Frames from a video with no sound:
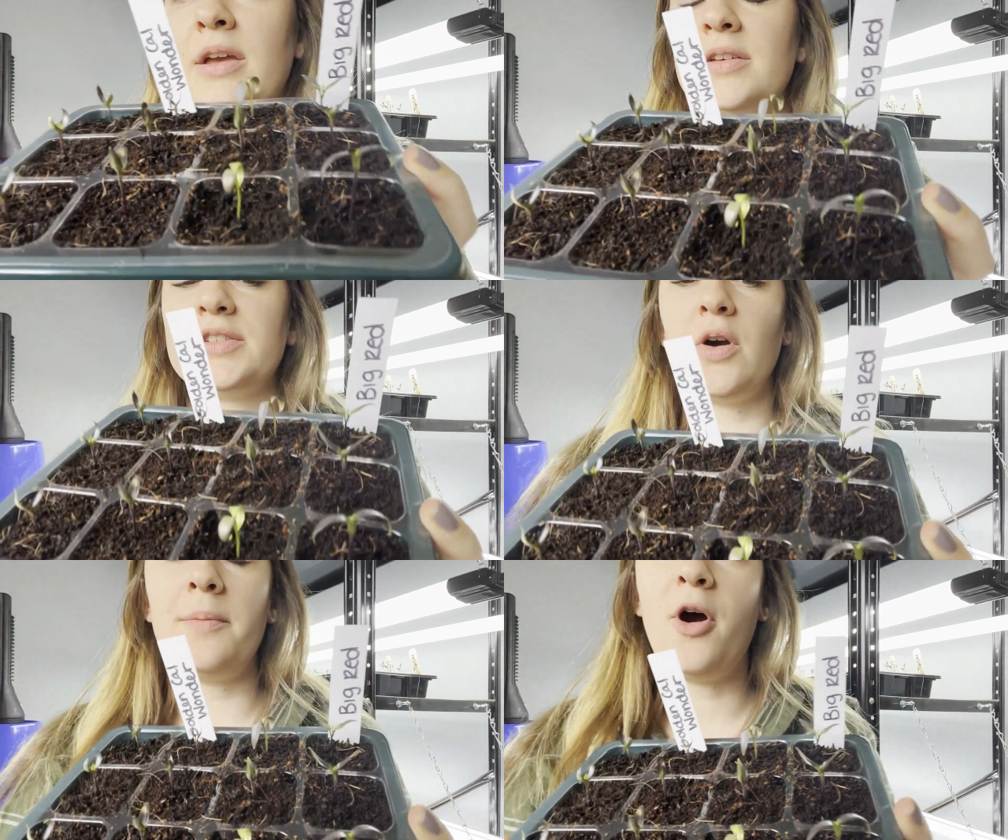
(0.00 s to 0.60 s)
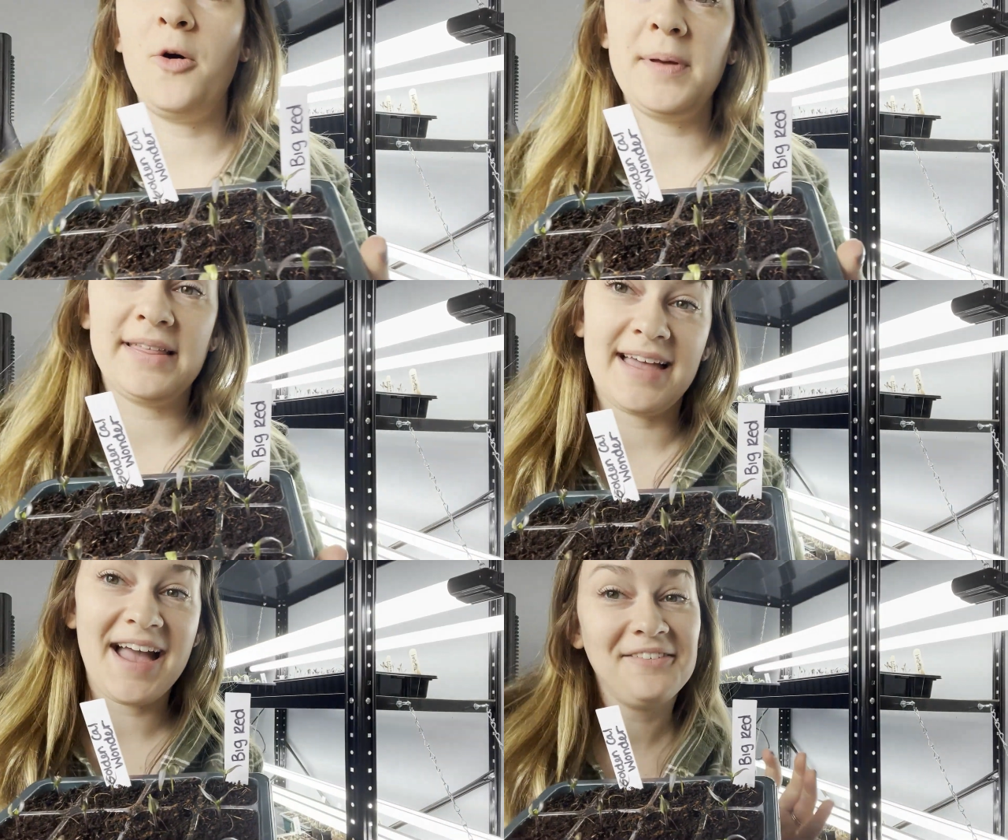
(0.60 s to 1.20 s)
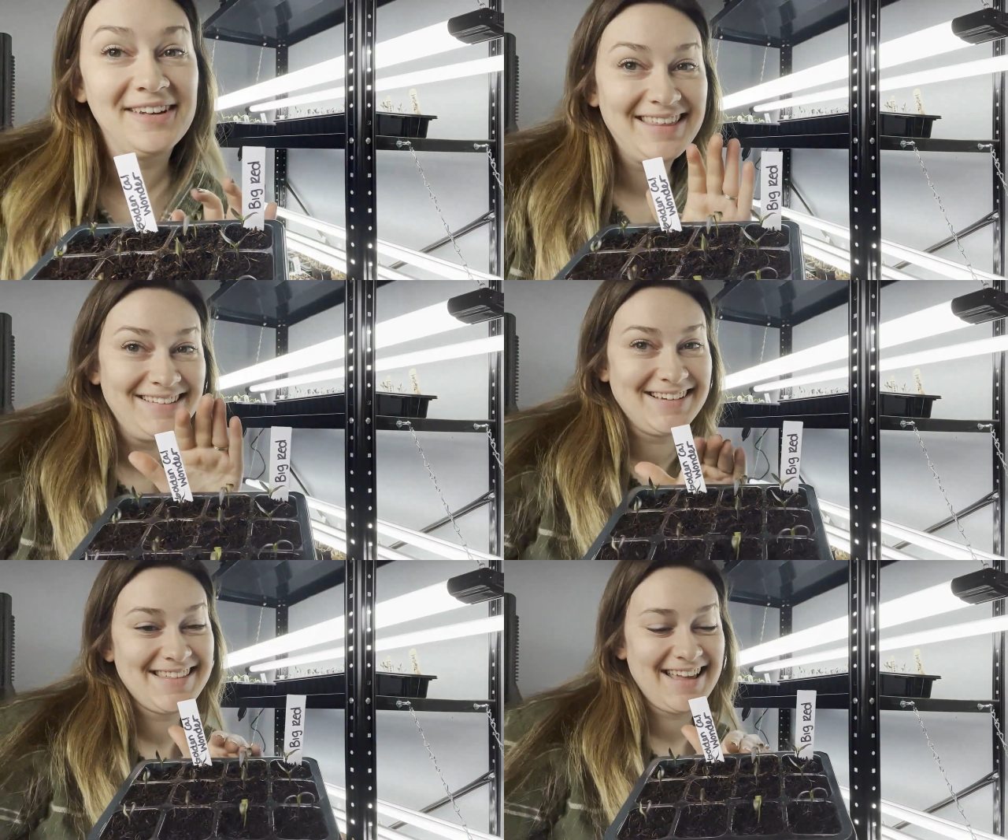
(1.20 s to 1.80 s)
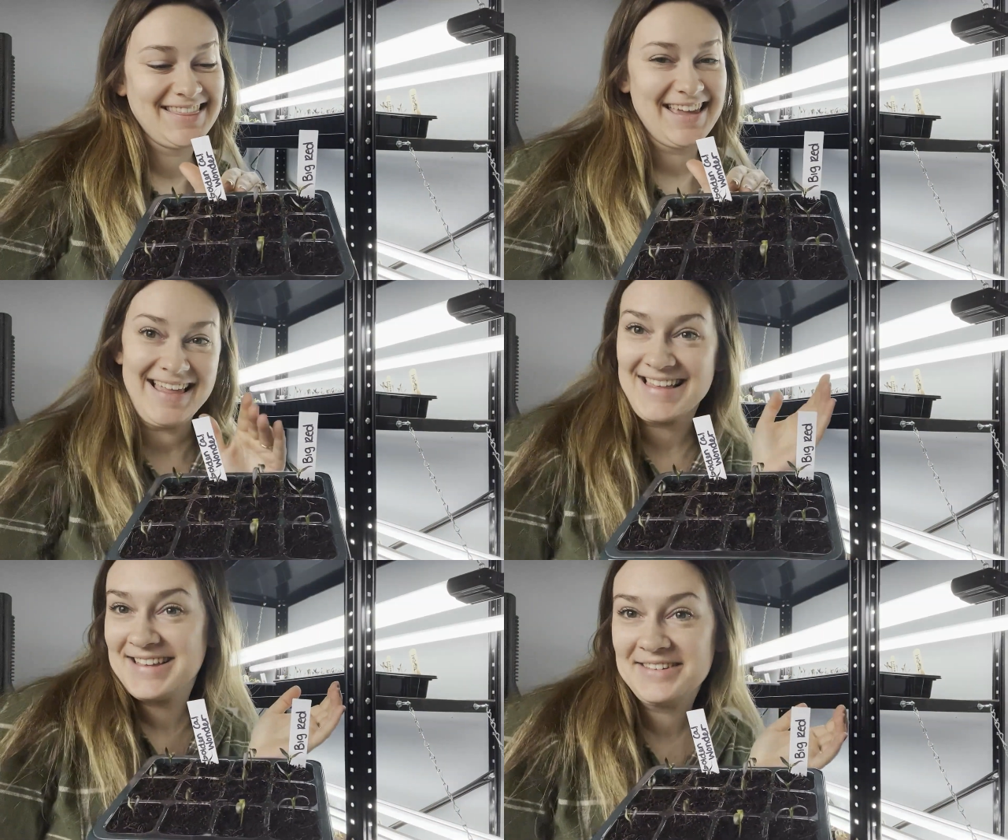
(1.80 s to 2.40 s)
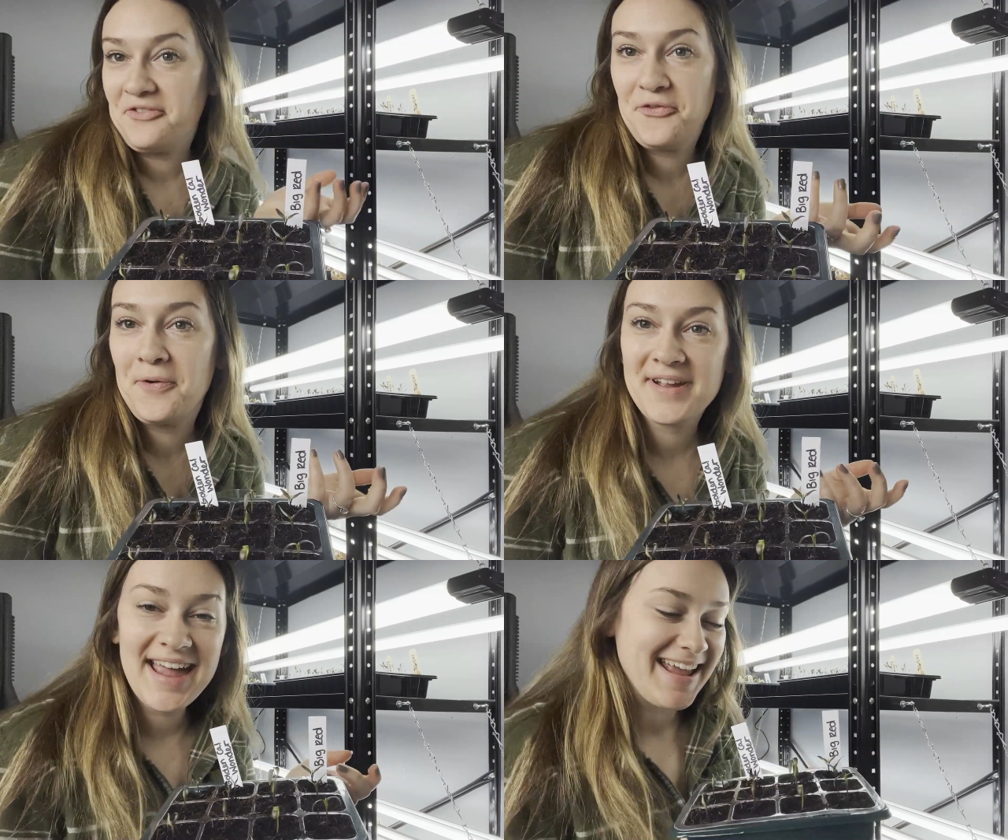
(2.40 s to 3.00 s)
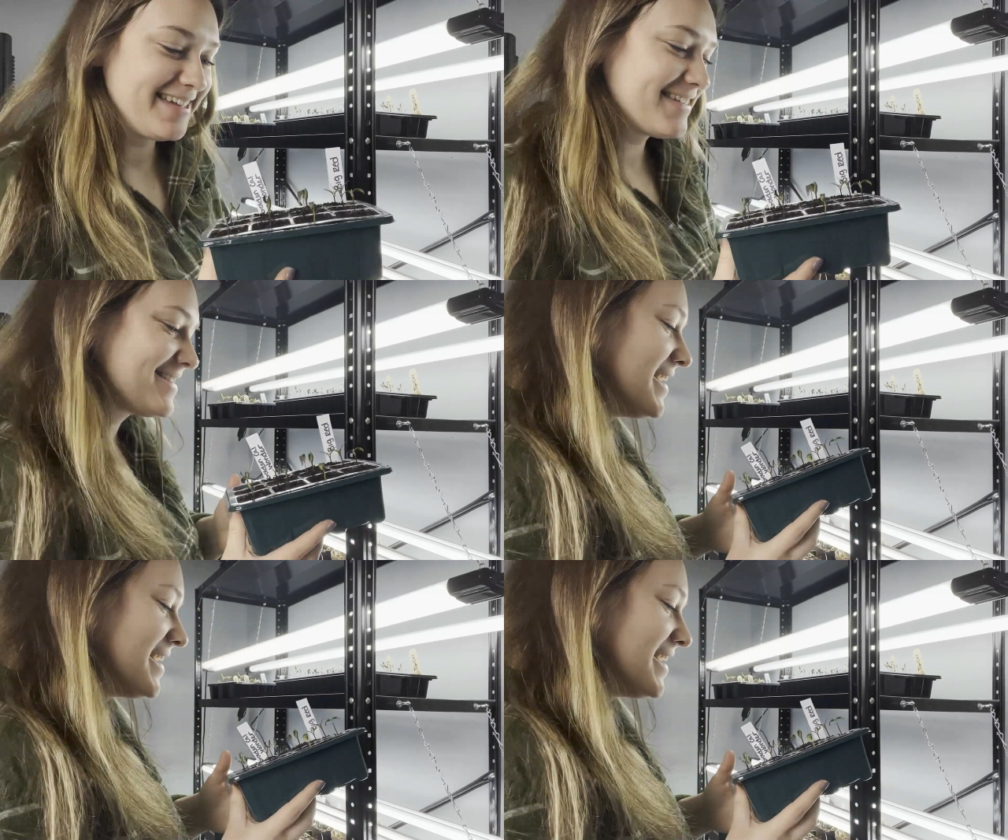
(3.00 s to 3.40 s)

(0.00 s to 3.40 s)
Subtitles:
So I'm hoping that everything looks like this in 4 days.